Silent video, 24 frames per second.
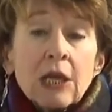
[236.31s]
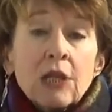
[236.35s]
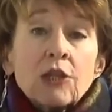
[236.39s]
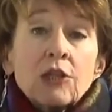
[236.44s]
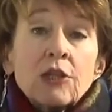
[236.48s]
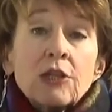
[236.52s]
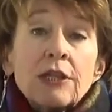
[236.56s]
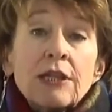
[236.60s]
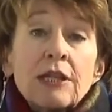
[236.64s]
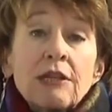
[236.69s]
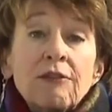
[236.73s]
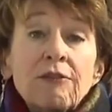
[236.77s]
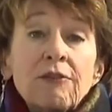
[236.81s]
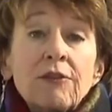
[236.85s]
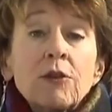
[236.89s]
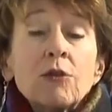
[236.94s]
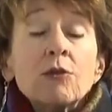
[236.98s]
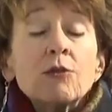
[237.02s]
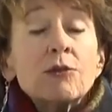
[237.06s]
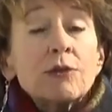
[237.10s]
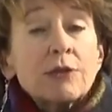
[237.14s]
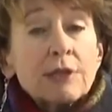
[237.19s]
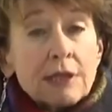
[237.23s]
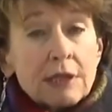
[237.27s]
to
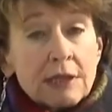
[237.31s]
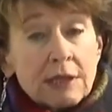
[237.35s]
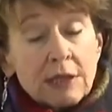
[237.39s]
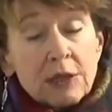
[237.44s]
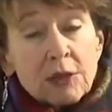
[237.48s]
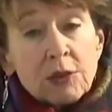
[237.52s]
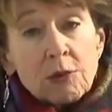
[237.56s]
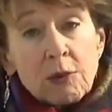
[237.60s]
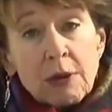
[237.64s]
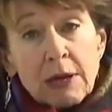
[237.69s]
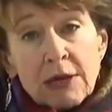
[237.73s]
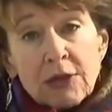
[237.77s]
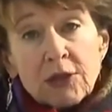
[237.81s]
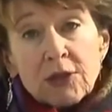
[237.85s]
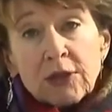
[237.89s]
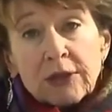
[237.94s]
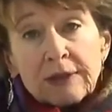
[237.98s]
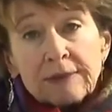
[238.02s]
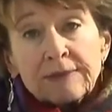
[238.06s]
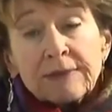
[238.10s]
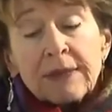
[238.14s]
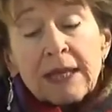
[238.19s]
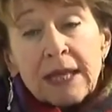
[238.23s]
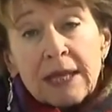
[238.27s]
defuse the situation.
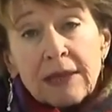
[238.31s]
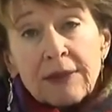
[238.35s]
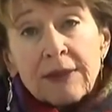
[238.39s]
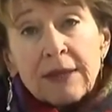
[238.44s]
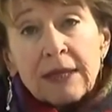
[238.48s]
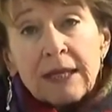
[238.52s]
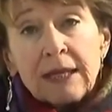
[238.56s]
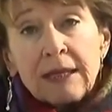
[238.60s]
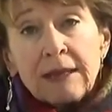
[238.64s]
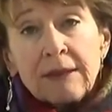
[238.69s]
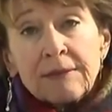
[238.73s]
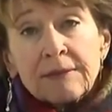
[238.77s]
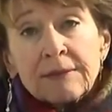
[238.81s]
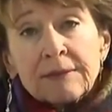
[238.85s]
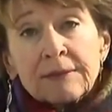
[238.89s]
Anthony?